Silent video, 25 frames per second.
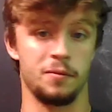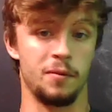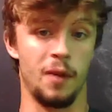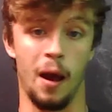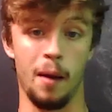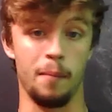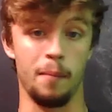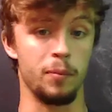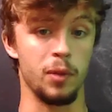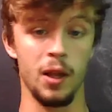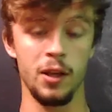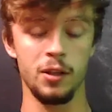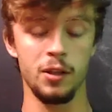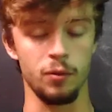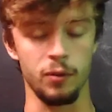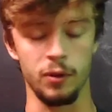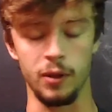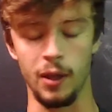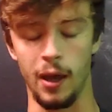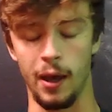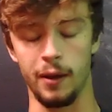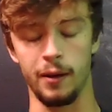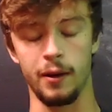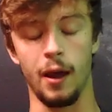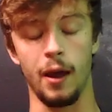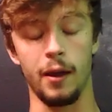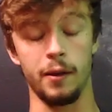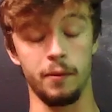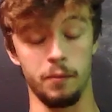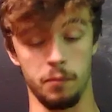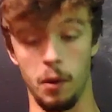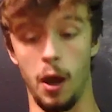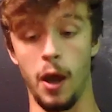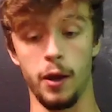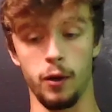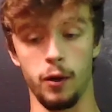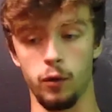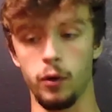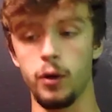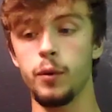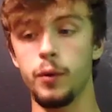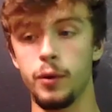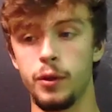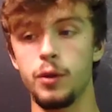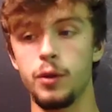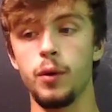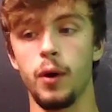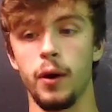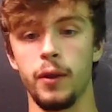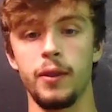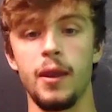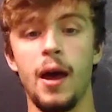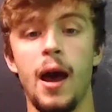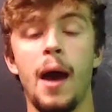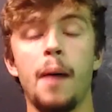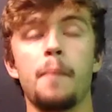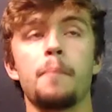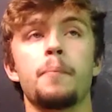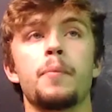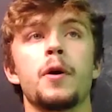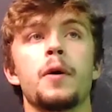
I'm blessed with that. And I agree with you on that.